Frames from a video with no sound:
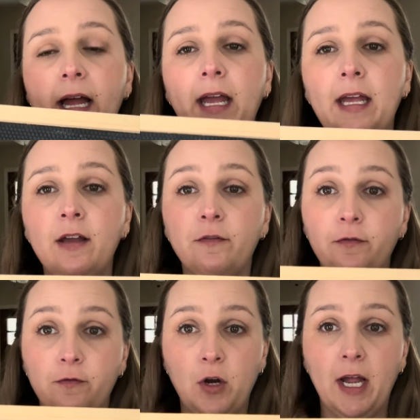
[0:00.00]
a
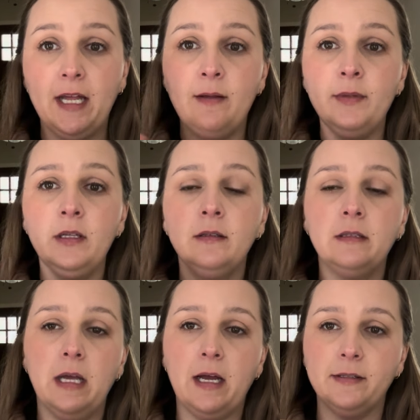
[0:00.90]
frame,
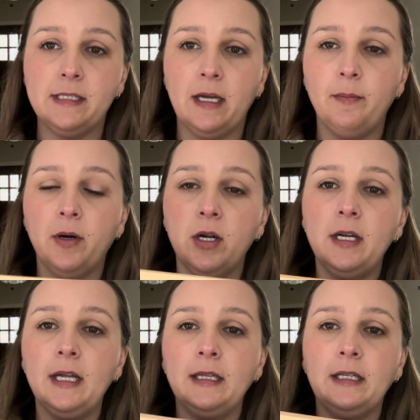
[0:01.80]
outside
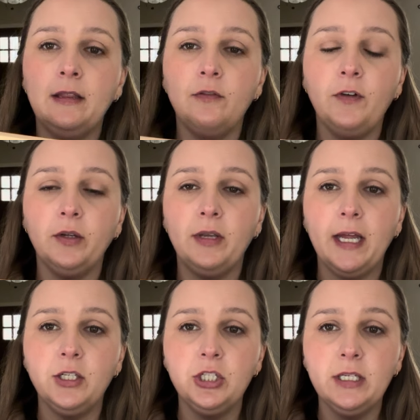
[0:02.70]
part, and then the
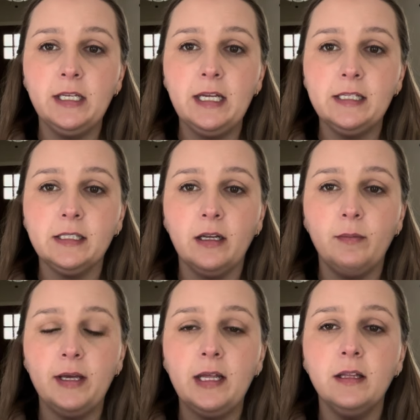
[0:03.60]
foundation is going to
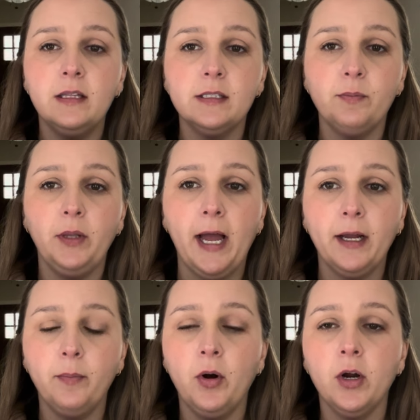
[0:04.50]
be this
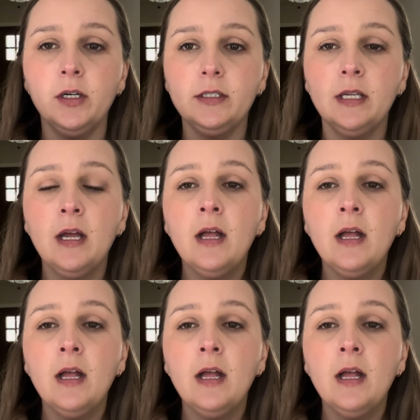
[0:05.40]
black part.